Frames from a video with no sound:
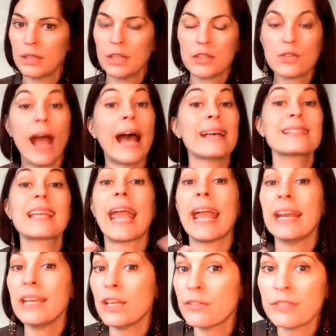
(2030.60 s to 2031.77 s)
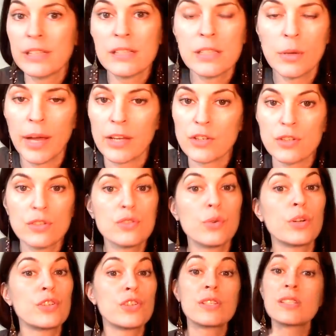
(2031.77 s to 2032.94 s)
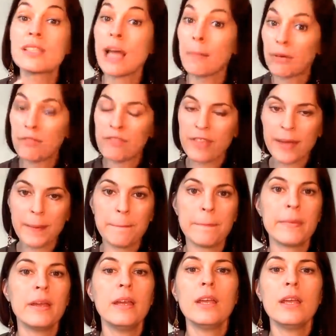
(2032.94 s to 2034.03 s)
ask any of these questions or just some of them.